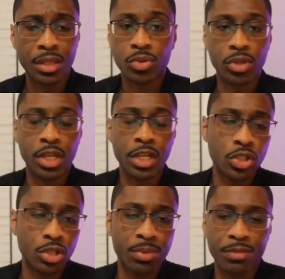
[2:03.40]
in this
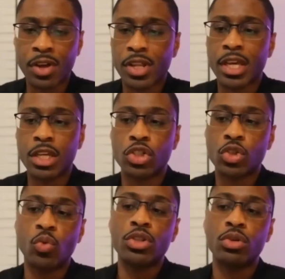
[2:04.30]
relationship. He felt like he
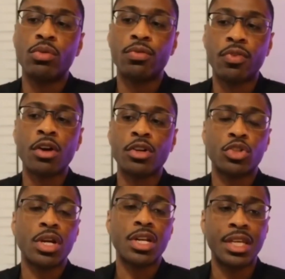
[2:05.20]
just went too far
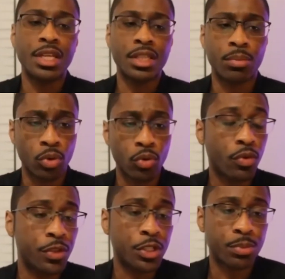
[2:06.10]
to try to get the
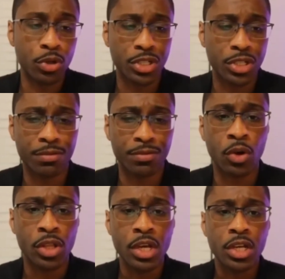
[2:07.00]
approval of this person. He
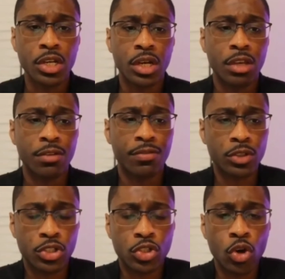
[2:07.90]

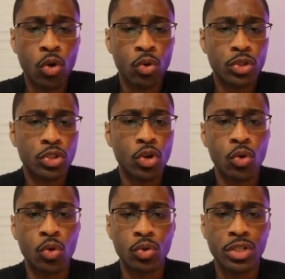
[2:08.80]
felt
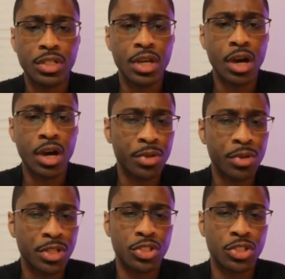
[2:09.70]
so dumb
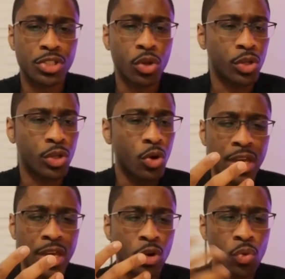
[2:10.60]
and just so alone.
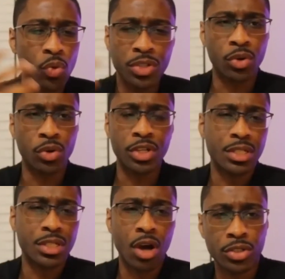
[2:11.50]
Like, who is he going to
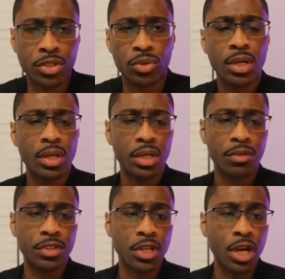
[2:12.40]
talk to?
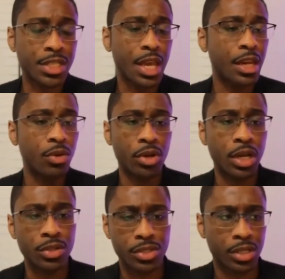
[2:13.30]
If he talks to
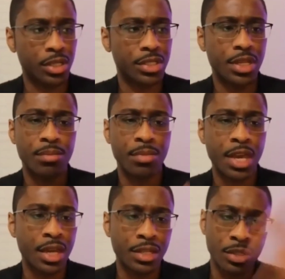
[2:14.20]
anyone else, they're going to say,
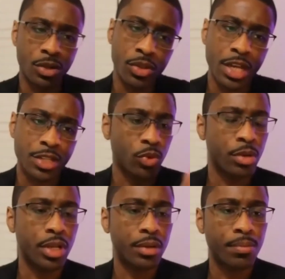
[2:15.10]
man, you know, that's
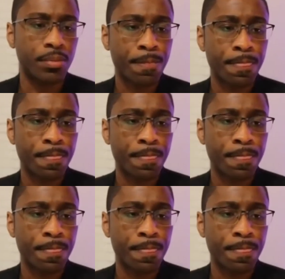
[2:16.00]
women.